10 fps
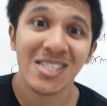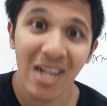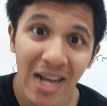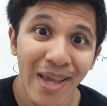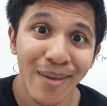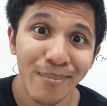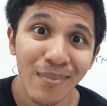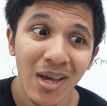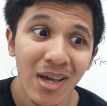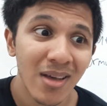a
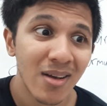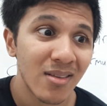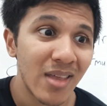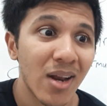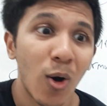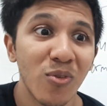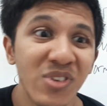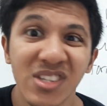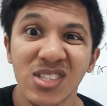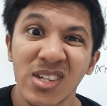claim that
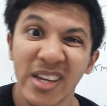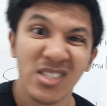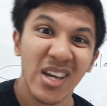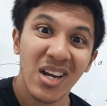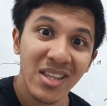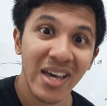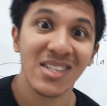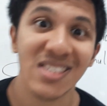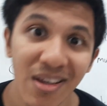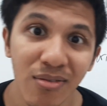coffee isn't exactly that
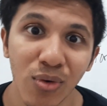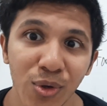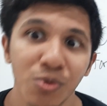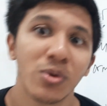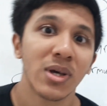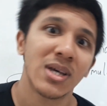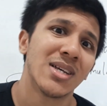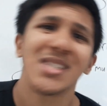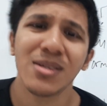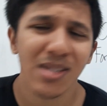safe for you.
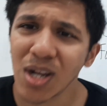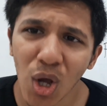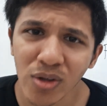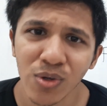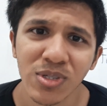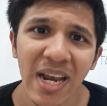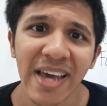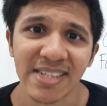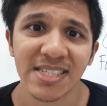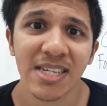So along those
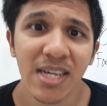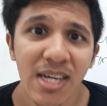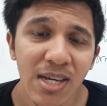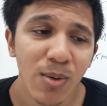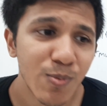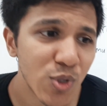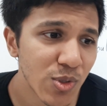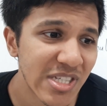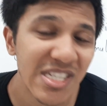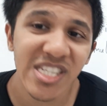lines. So
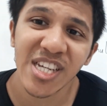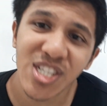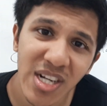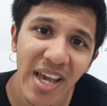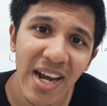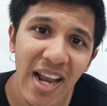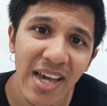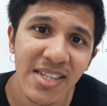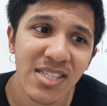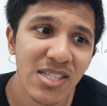sensational
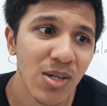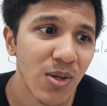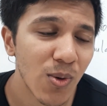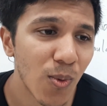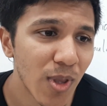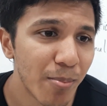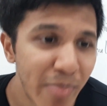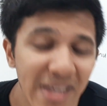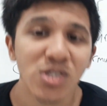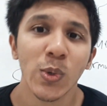headlines, the
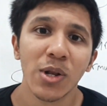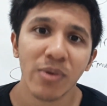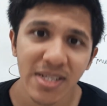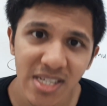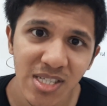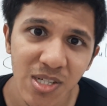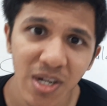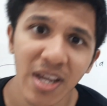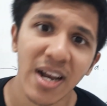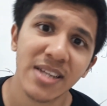best way to write sensational
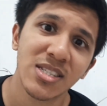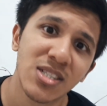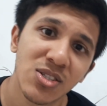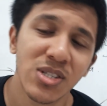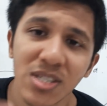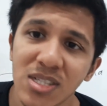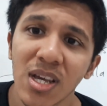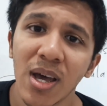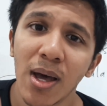headlines is to just